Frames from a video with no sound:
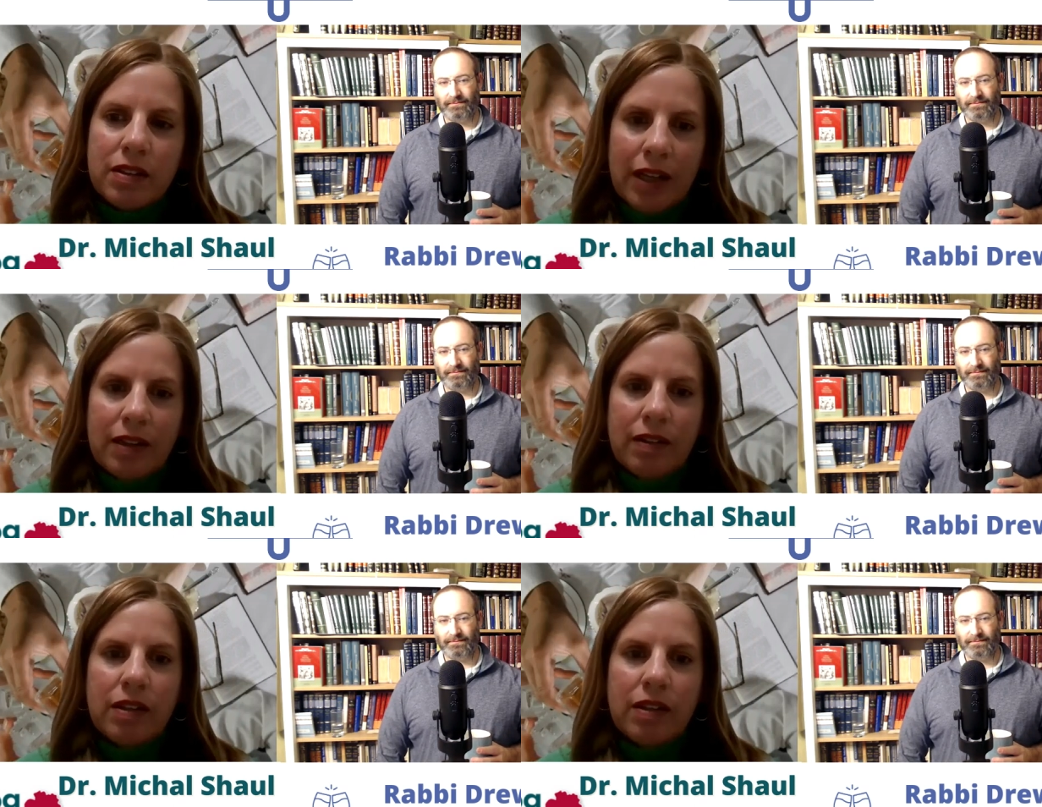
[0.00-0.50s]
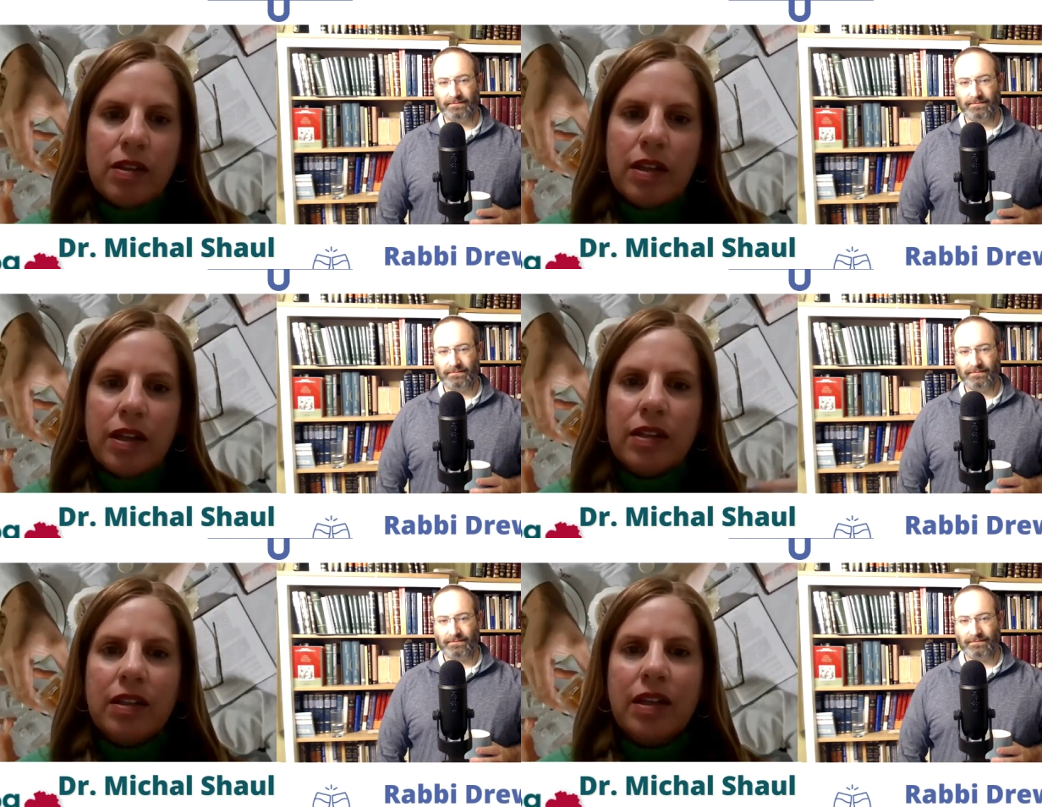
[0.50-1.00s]
Speaker 1: that it,
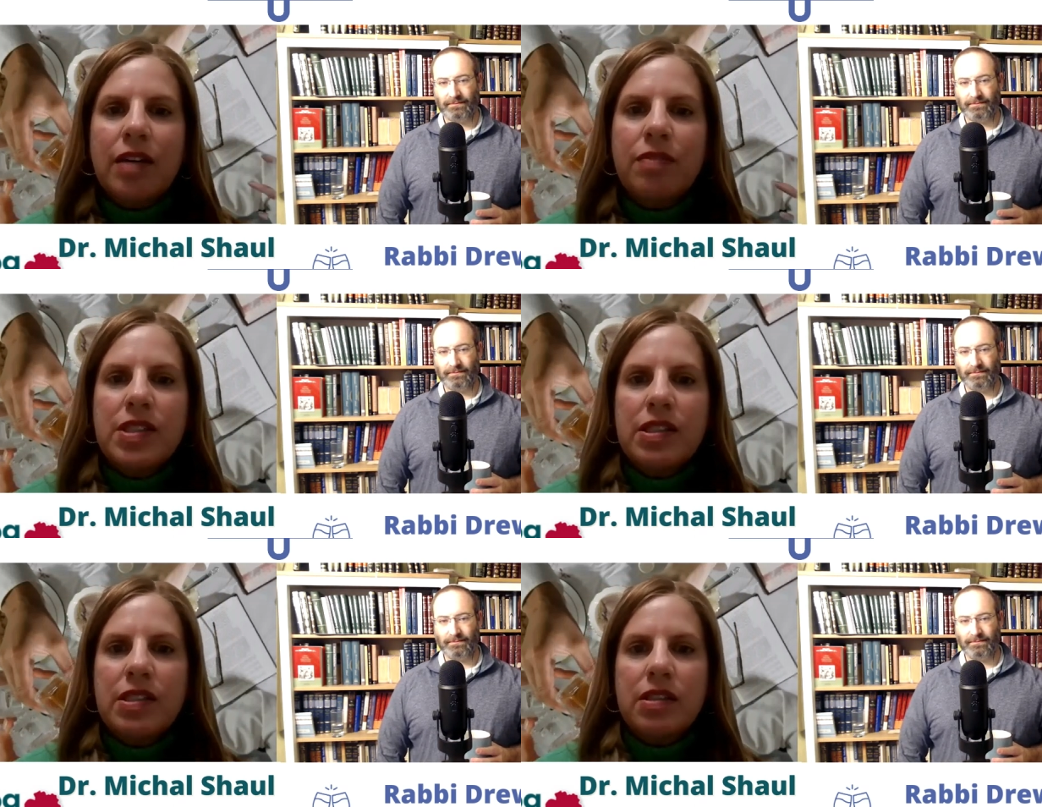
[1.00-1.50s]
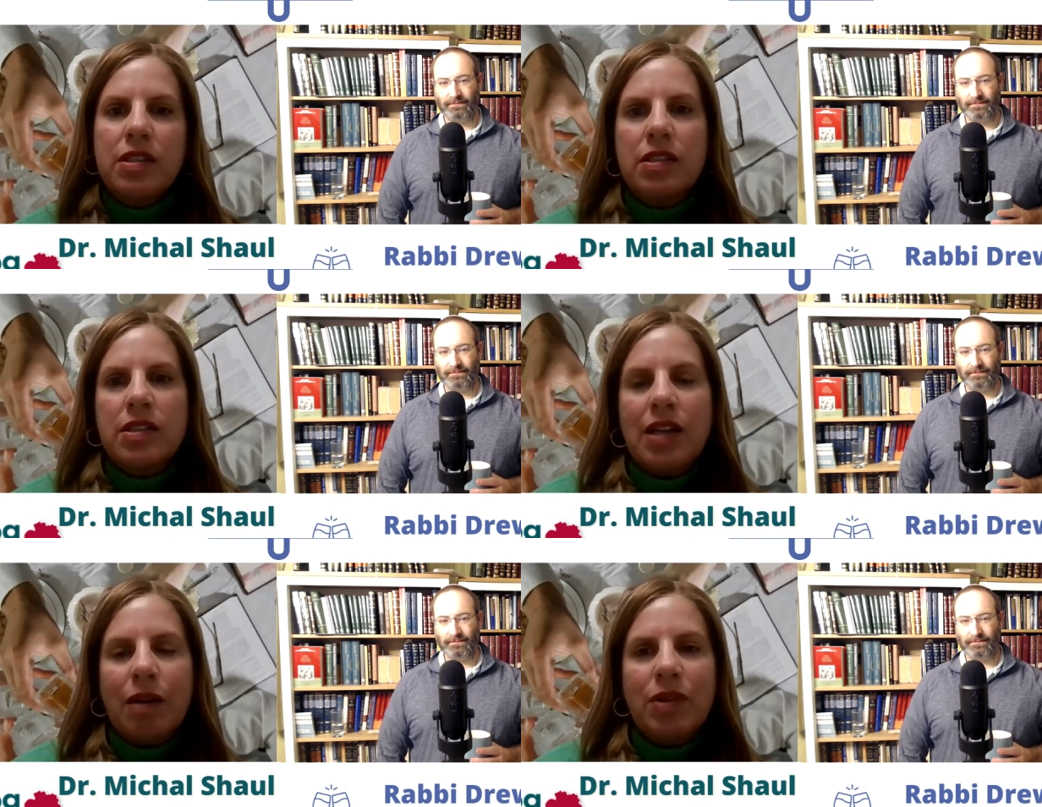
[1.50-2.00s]
it gives
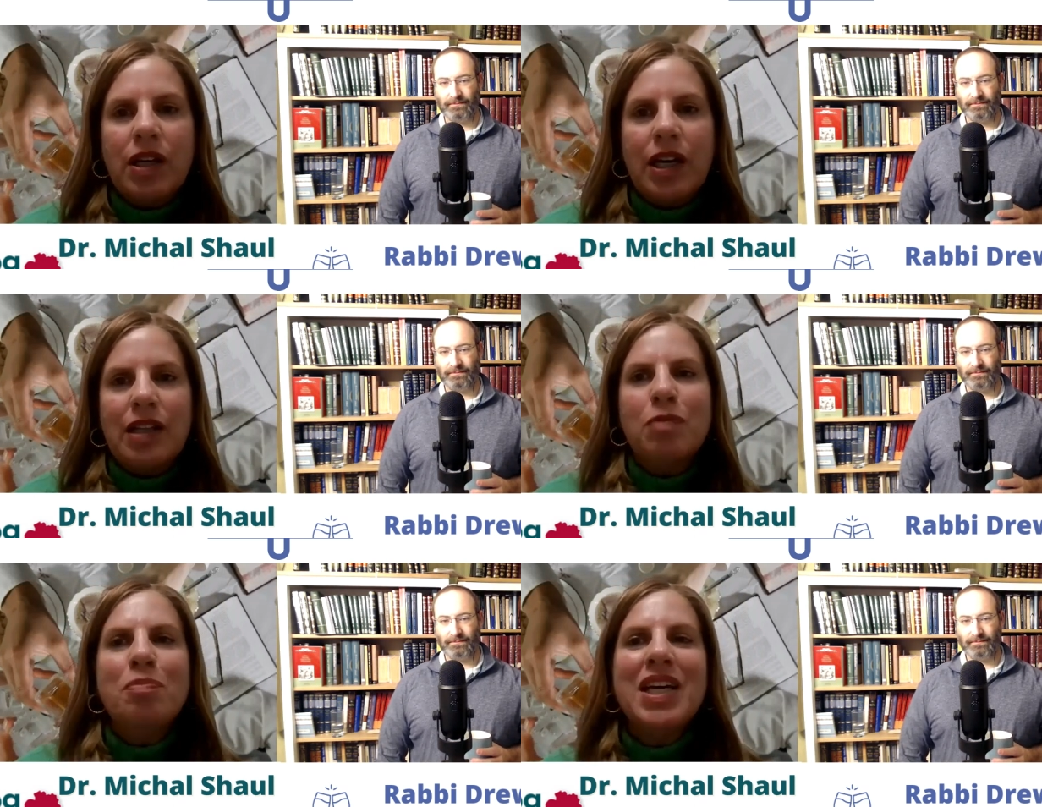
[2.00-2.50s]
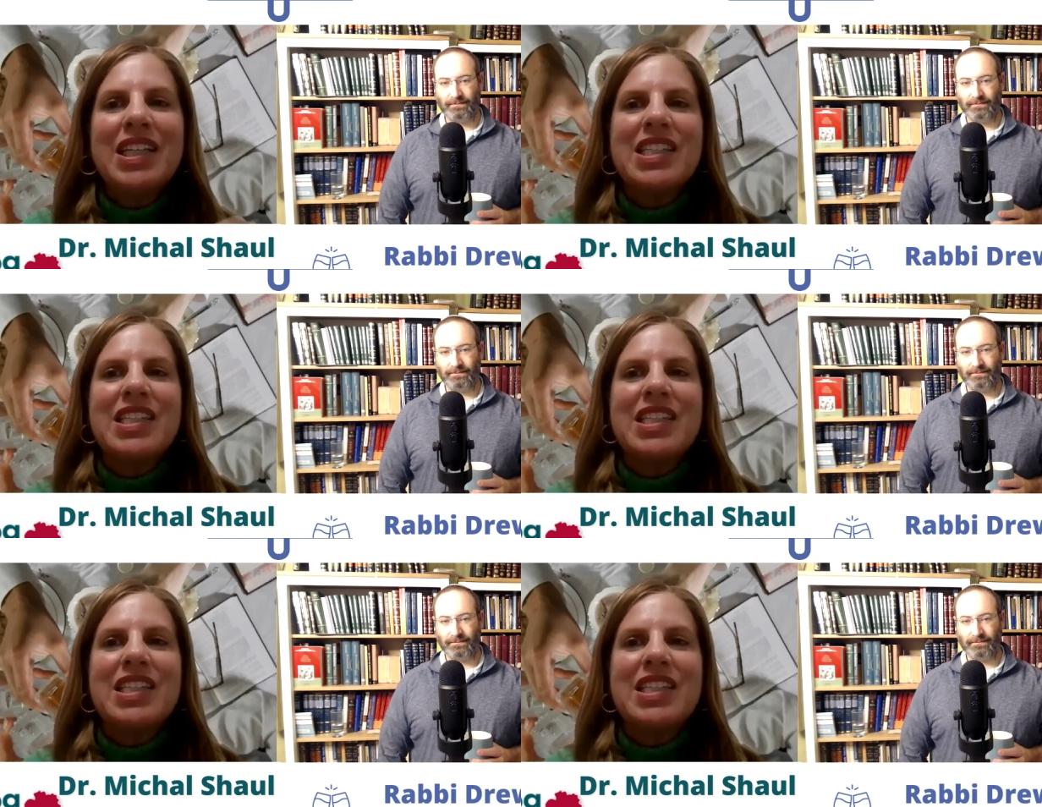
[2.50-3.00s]
something, it
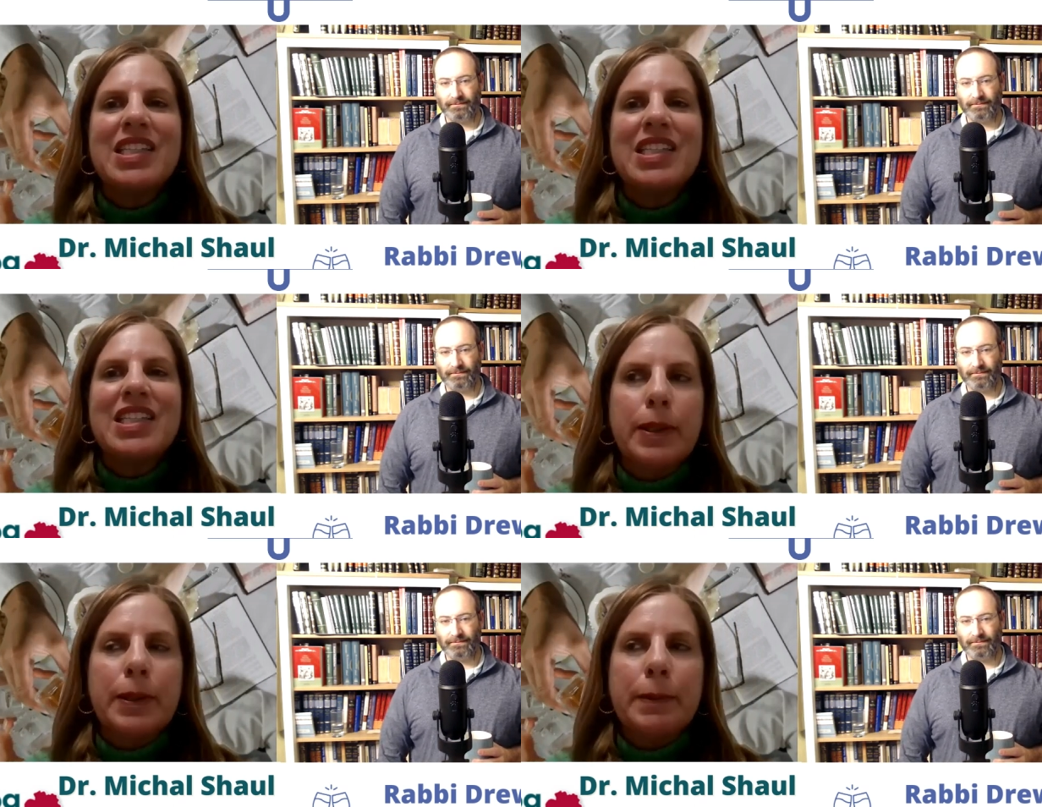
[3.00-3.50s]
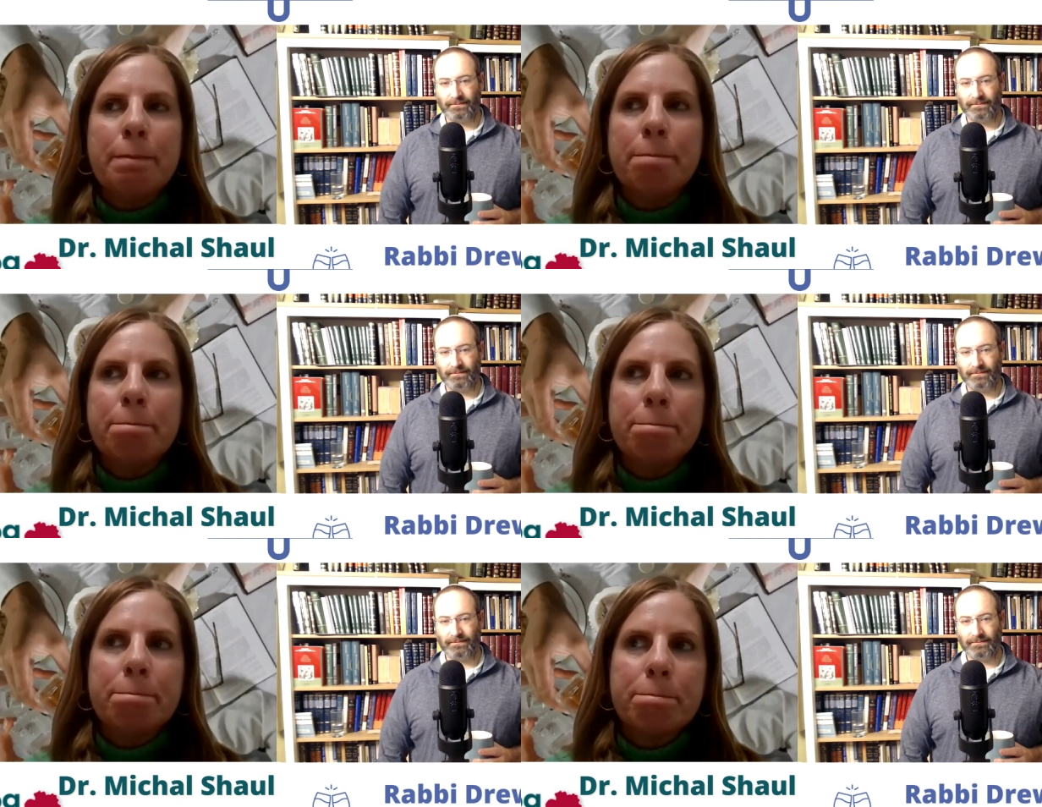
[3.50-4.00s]
meets the
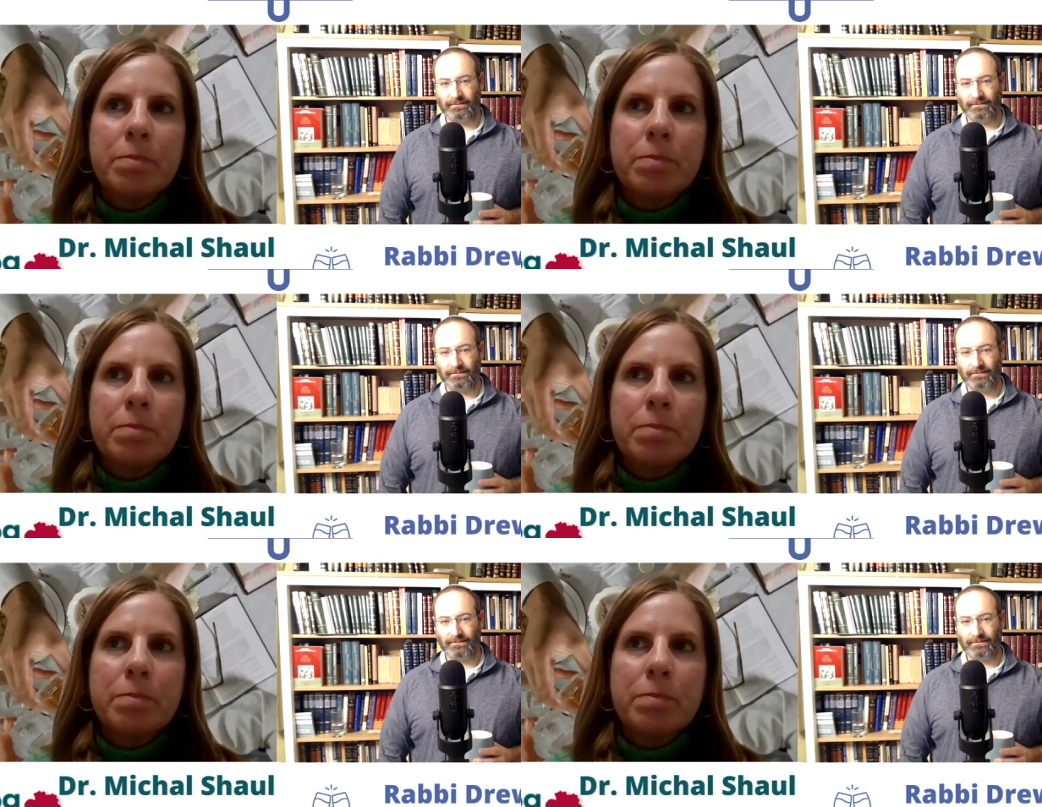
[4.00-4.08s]
um,